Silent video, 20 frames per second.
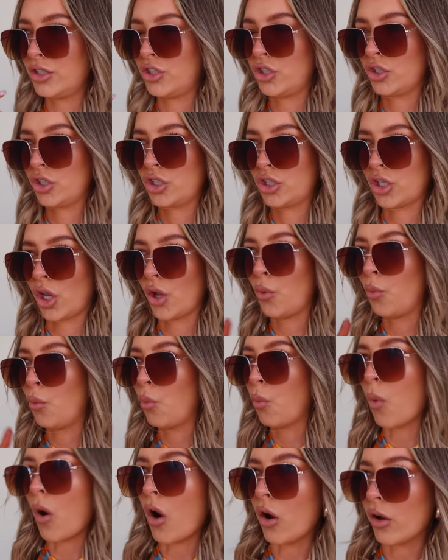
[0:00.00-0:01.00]
is just so
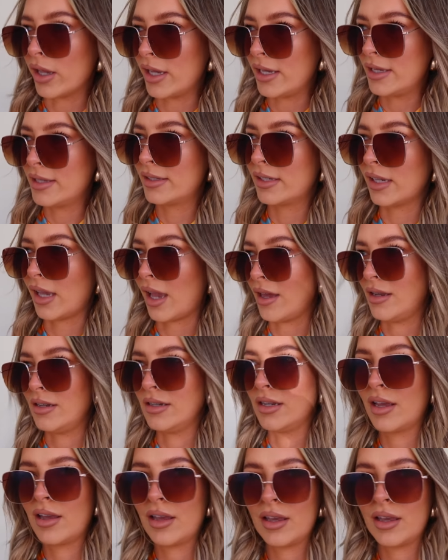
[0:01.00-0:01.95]
white and